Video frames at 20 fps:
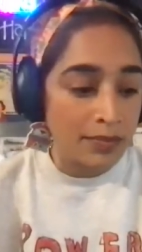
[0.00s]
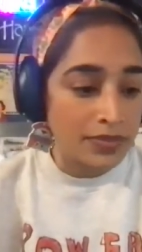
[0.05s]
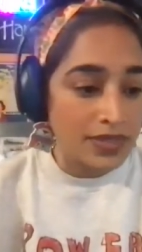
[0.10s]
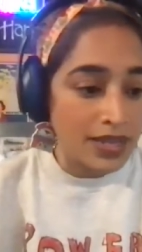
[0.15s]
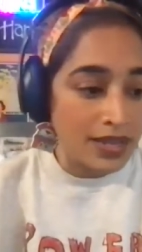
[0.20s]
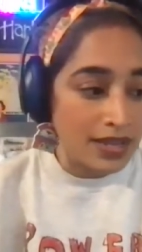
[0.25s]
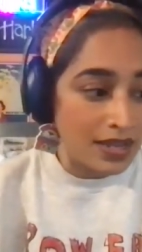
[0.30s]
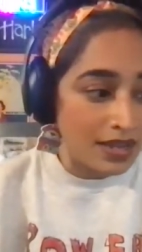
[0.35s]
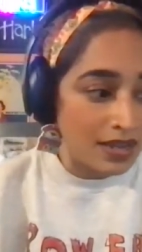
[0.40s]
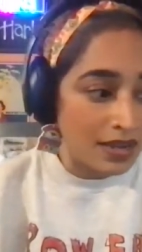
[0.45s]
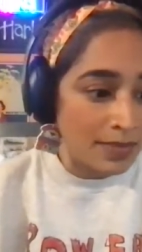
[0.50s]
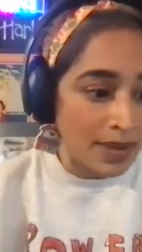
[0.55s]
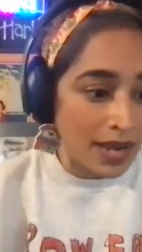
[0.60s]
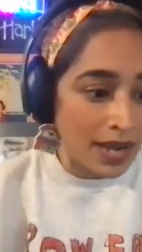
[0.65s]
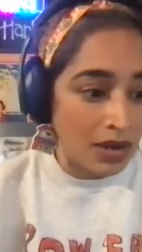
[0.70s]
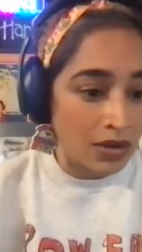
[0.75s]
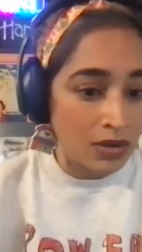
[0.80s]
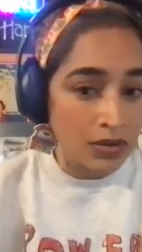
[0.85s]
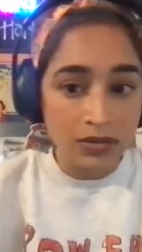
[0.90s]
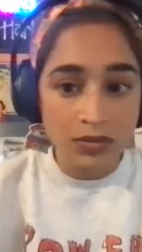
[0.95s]
Thinking
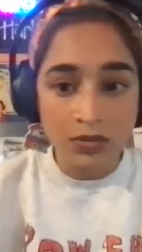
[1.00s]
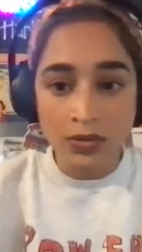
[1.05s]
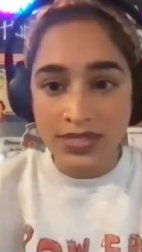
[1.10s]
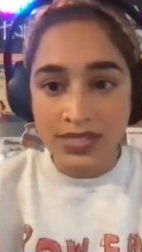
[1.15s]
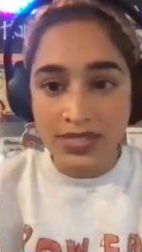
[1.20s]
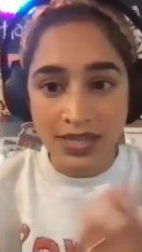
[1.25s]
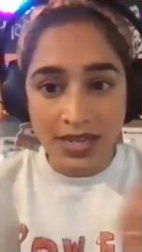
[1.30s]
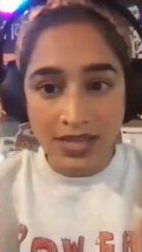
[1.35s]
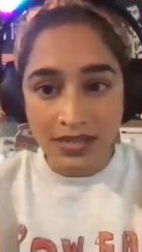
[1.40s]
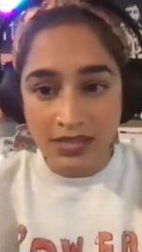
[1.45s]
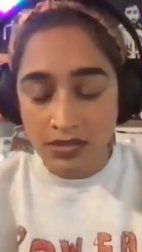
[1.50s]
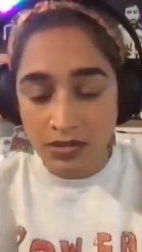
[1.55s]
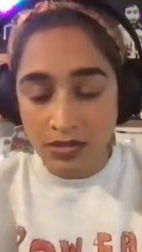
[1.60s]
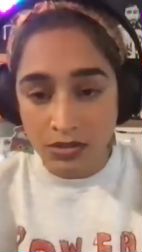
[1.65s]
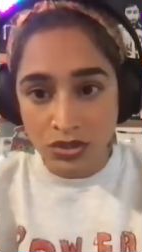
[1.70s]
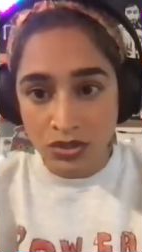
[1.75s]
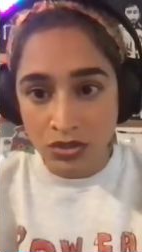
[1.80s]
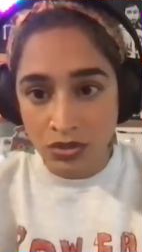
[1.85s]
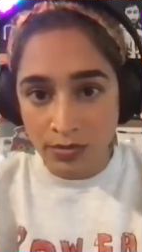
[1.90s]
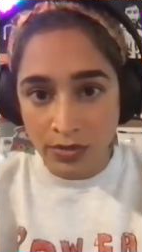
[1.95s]
about, once again,
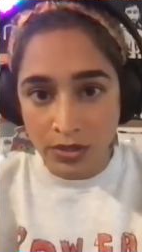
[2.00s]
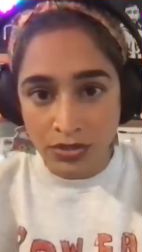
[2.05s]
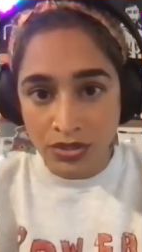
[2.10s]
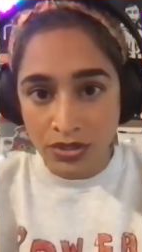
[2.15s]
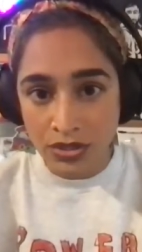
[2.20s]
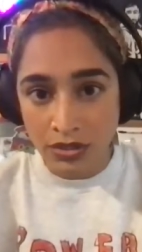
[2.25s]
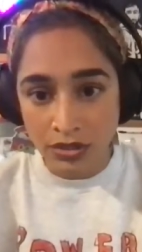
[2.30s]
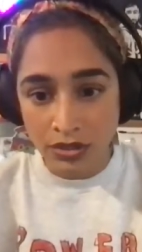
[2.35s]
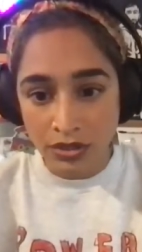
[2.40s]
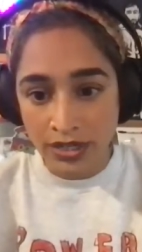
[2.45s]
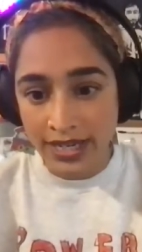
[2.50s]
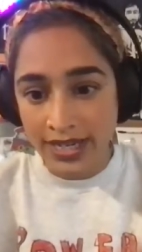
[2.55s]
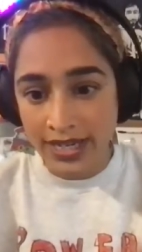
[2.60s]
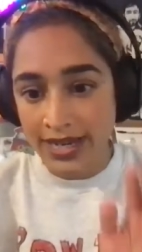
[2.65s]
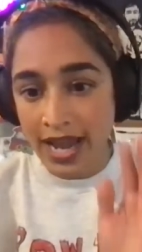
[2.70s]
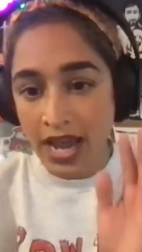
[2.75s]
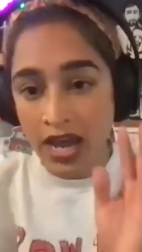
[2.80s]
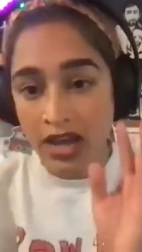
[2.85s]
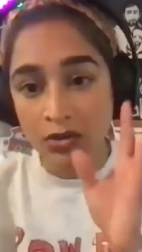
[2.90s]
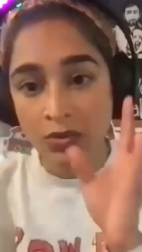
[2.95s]
social-emotional learning
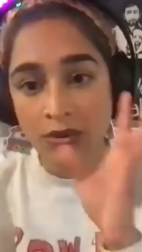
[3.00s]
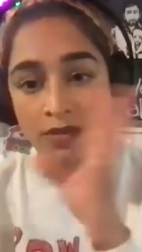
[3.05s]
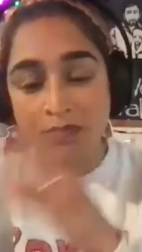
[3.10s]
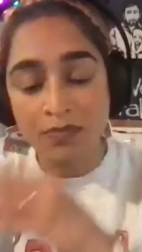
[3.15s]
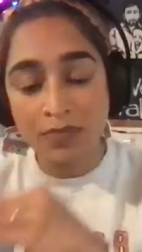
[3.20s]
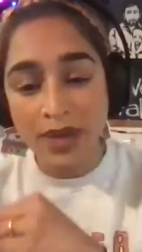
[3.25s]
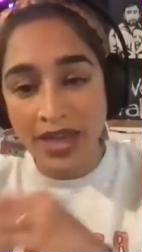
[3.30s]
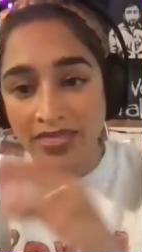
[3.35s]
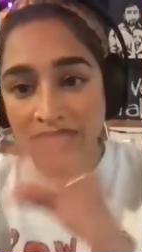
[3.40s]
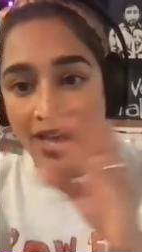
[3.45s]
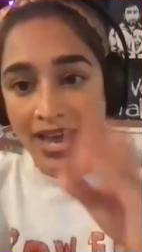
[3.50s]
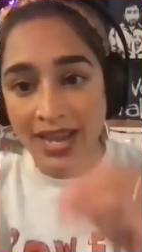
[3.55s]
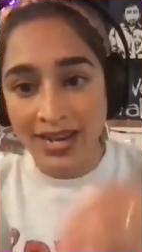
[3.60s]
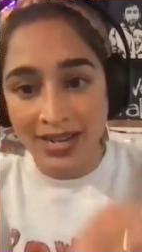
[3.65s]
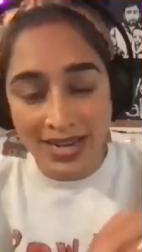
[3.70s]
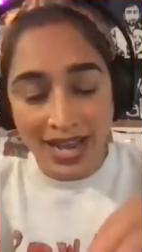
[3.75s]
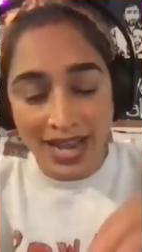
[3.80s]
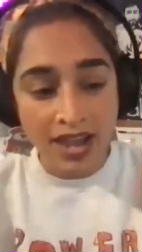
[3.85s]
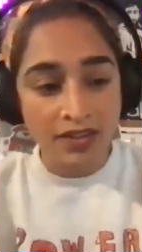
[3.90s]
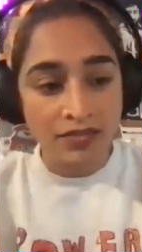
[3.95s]
and how to embed that
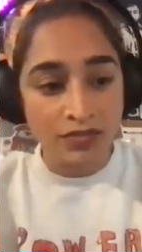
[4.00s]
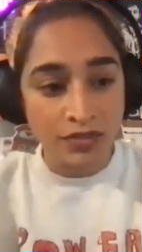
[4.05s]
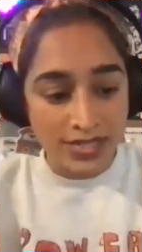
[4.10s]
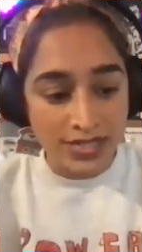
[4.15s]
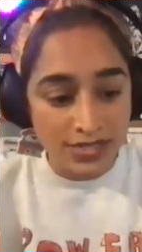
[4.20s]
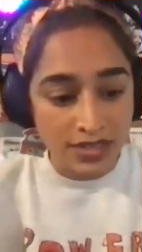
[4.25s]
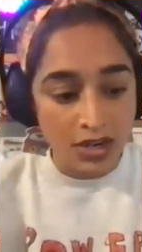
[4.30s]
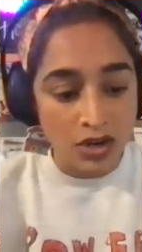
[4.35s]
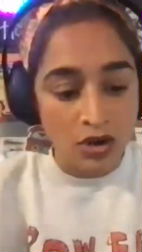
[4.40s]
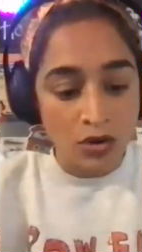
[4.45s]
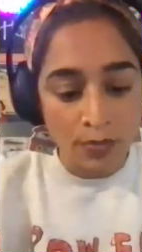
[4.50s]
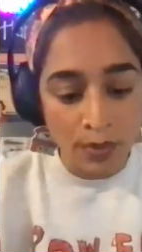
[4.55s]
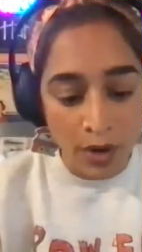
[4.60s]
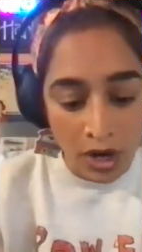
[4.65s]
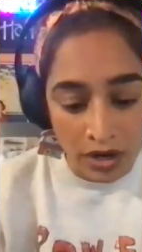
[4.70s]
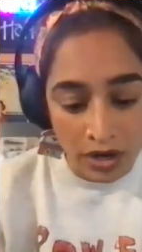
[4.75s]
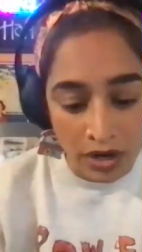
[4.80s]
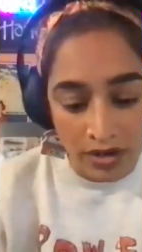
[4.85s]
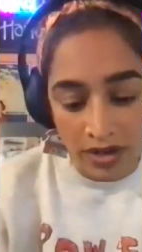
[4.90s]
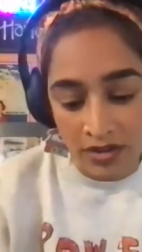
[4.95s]
in every single
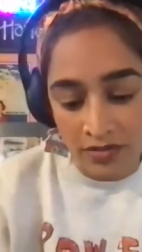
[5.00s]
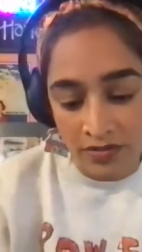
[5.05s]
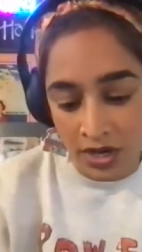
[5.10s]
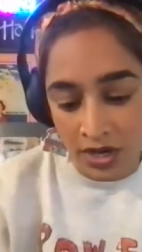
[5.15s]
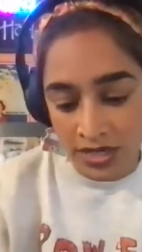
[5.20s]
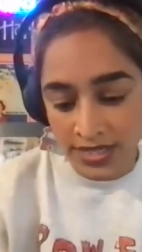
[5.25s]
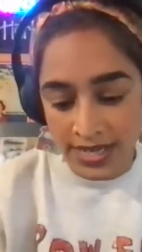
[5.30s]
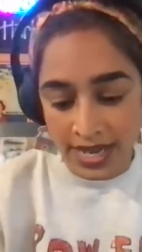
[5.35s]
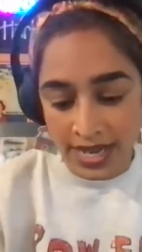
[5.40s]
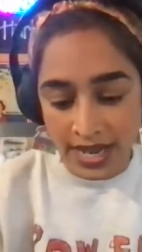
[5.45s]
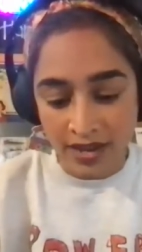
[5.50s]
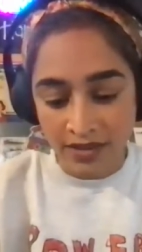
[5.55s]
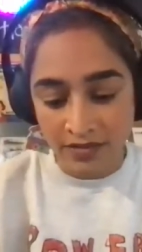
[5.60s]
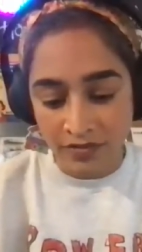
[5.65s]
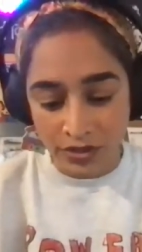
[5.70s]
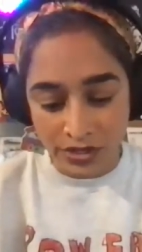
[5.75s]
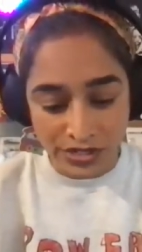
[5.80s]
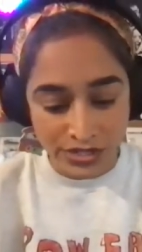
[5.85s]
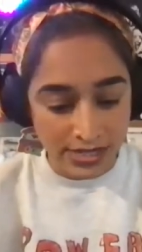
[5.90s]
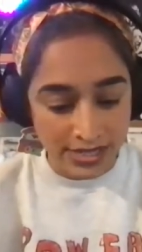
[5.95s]
part of our day
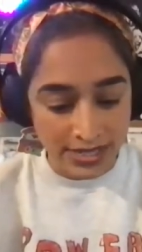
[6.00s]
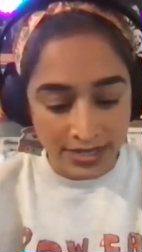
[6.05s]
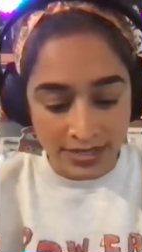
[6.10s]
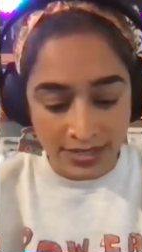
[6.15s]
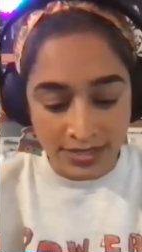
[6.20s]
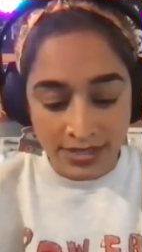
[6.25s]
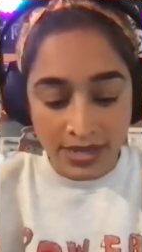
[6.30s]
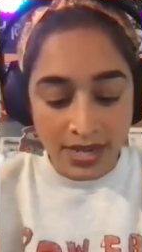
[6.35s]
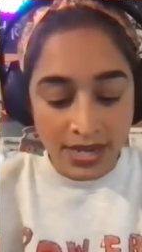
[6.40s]
versus